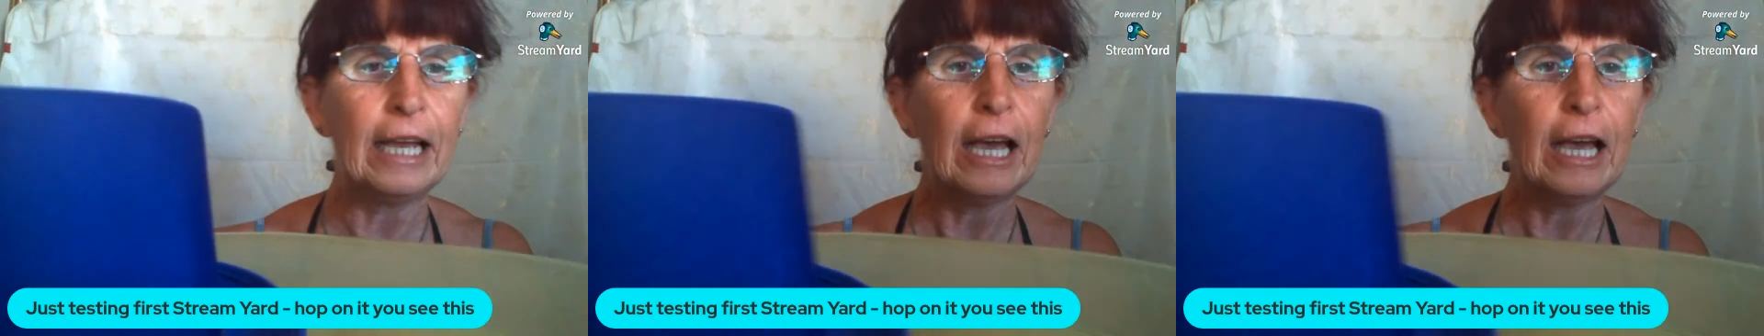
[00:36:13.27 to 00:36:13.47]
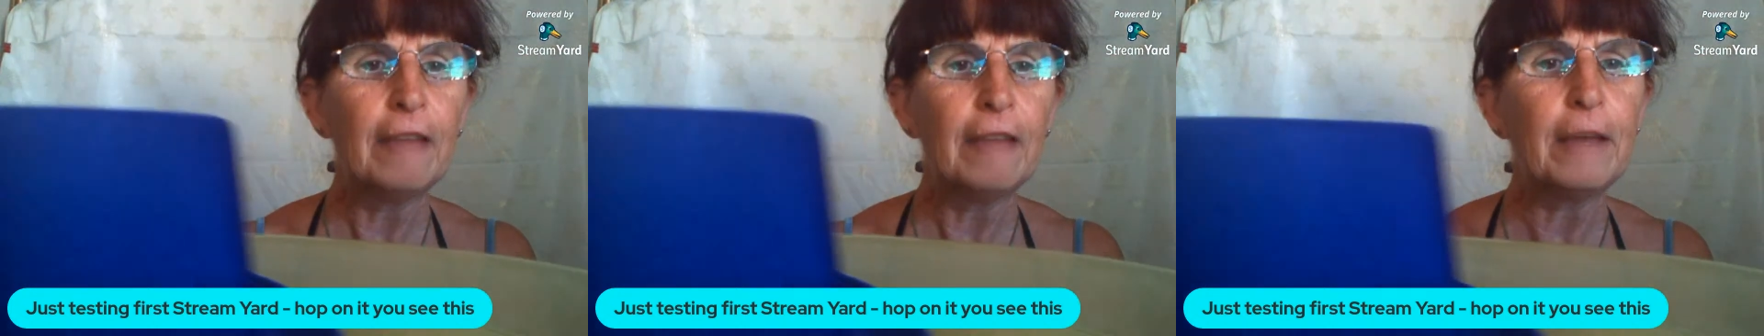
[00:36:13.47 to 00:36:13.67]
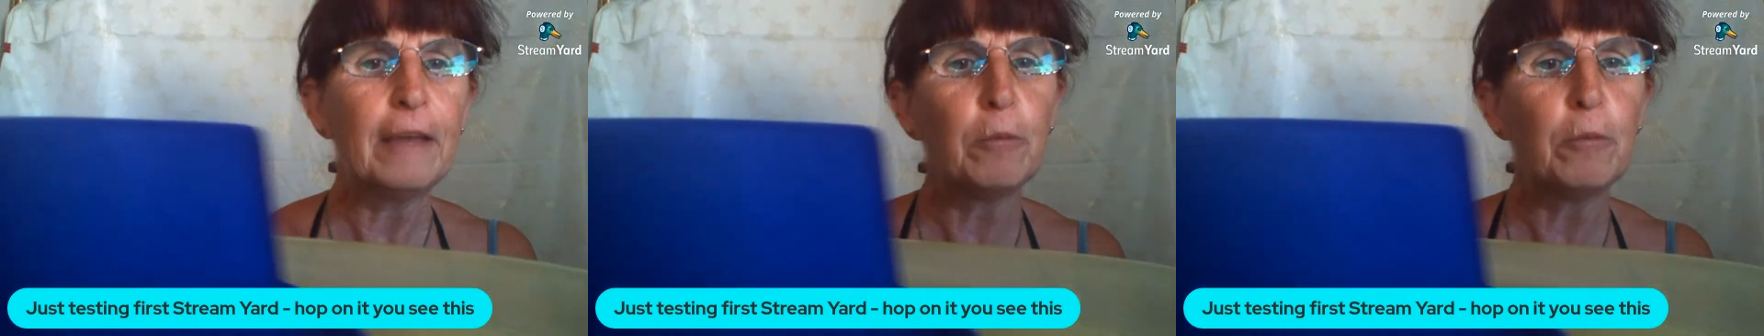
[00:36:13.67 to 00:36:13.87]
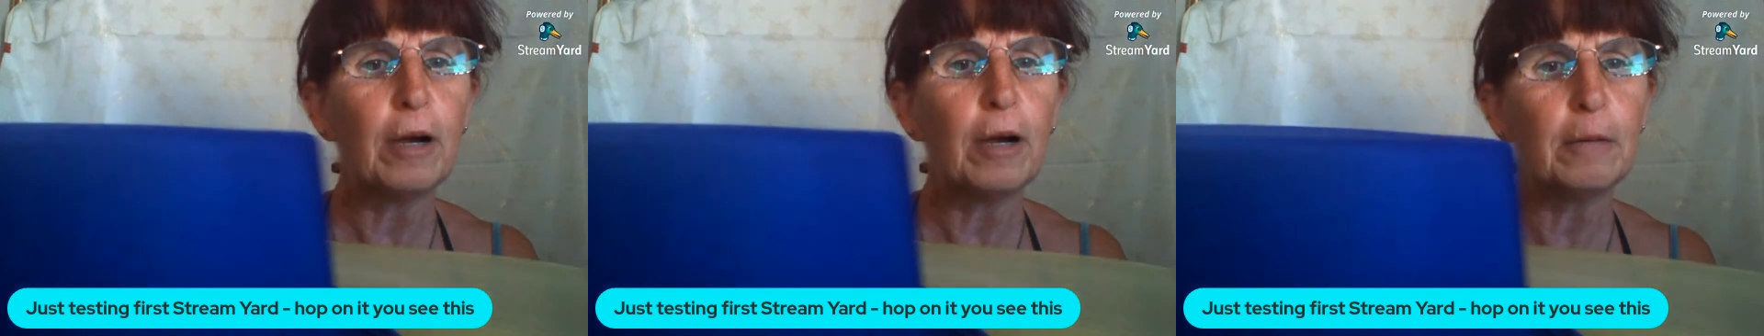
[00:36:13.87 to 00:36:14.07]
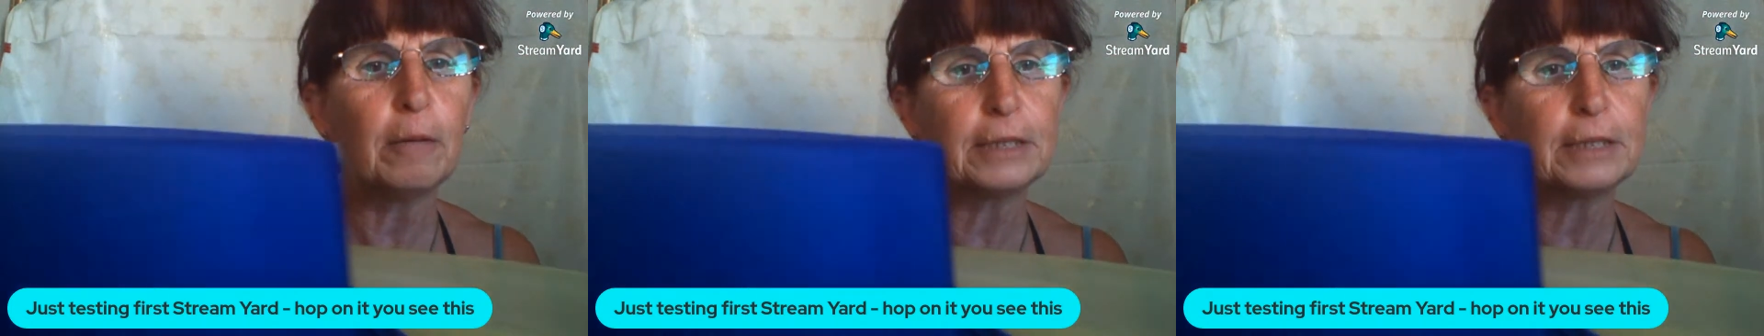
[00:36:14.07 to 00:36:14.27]
And then what I
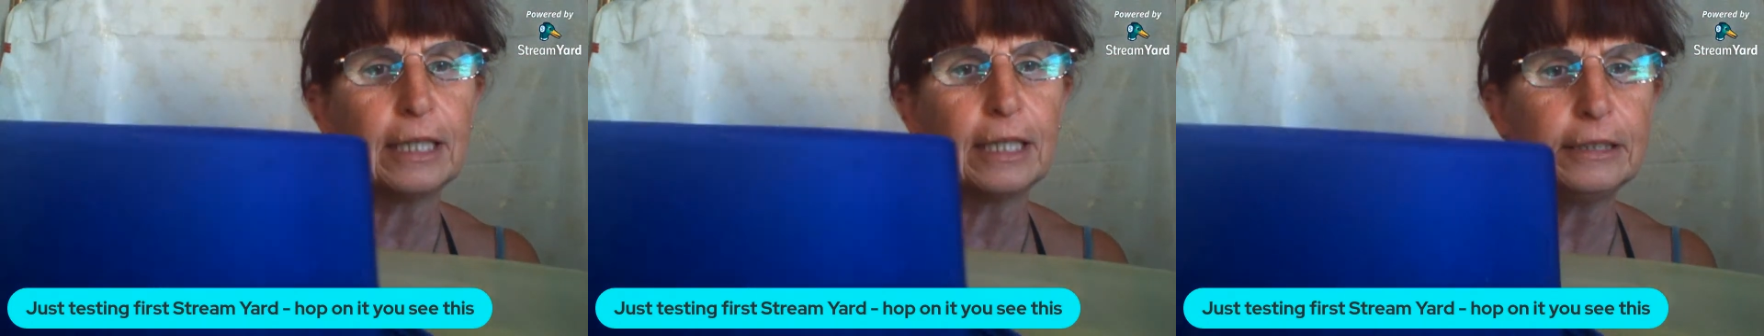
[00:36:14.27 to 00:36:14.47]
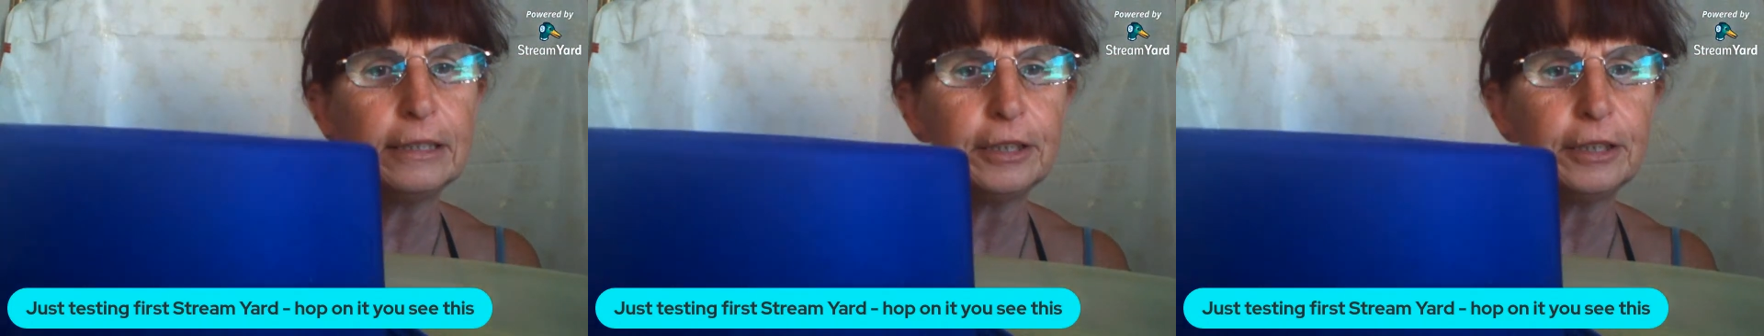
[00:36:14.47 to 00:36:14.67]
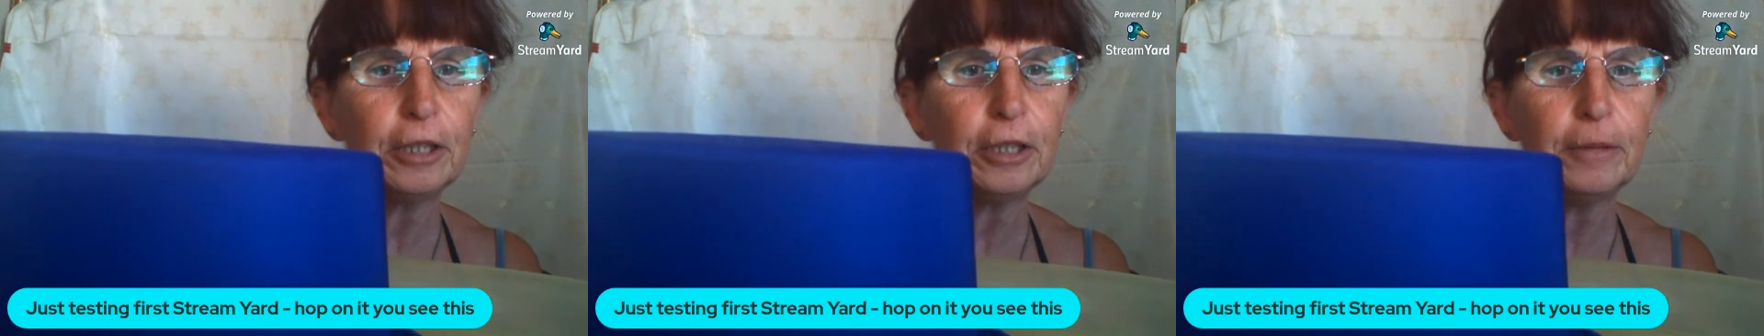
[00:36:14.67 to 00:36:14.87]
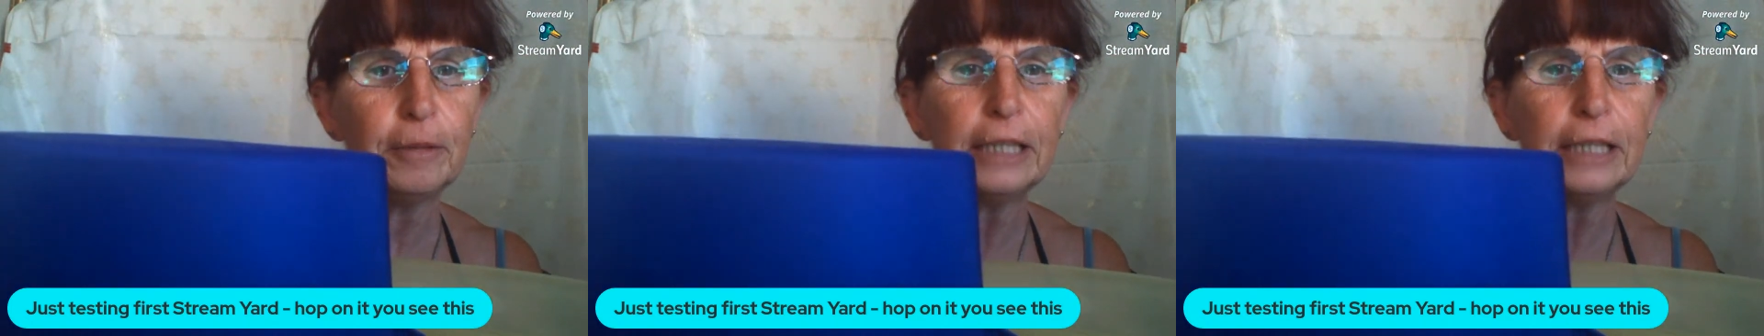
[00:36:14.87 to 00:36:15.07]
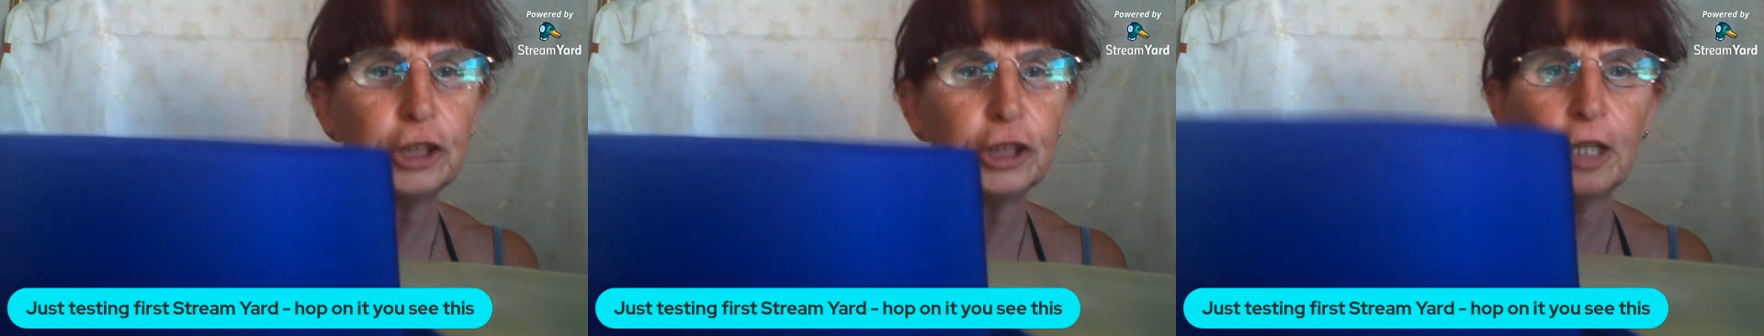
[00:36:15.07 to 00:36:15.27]
was going to do is
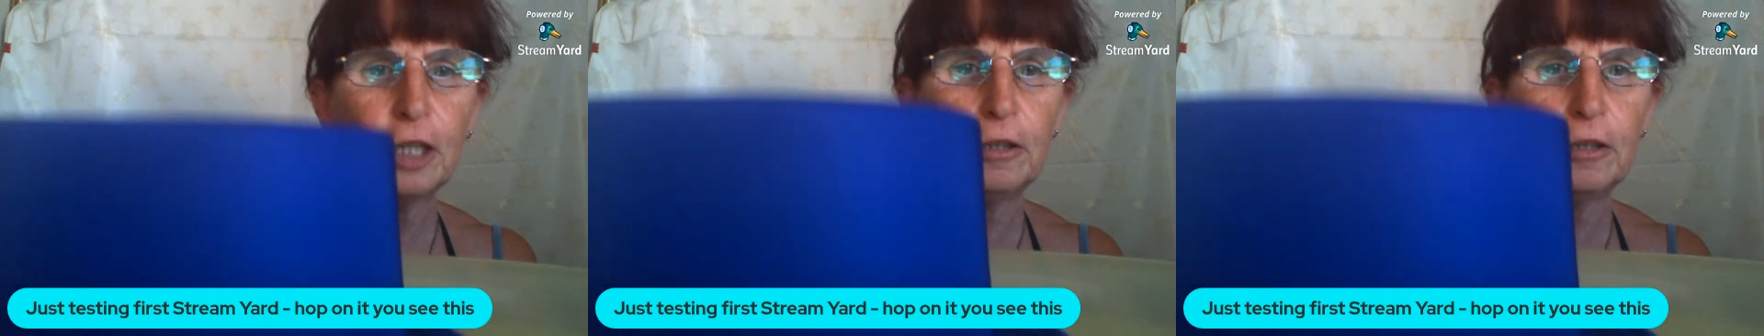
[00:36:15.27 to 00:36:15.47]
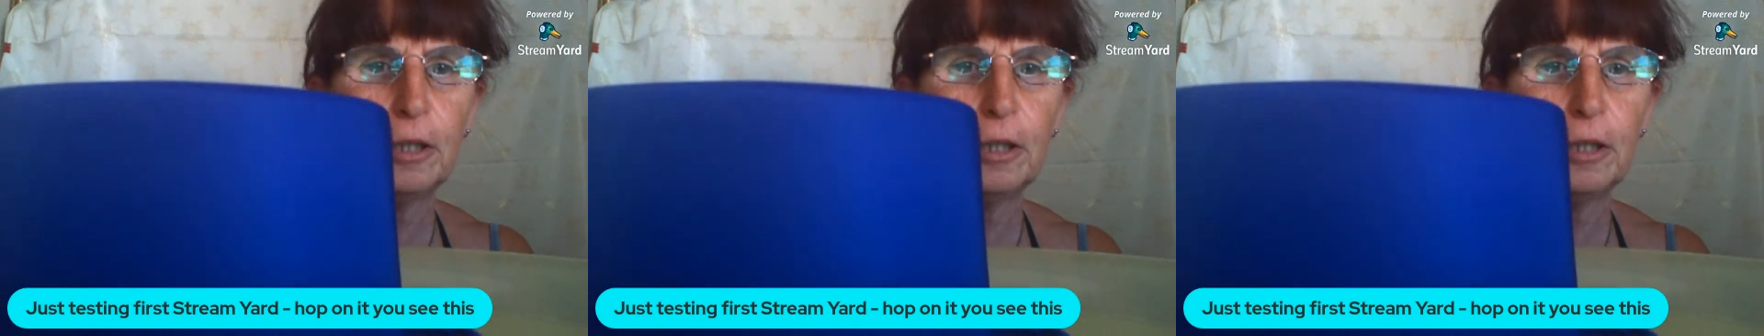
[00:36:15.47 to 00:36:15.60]
show you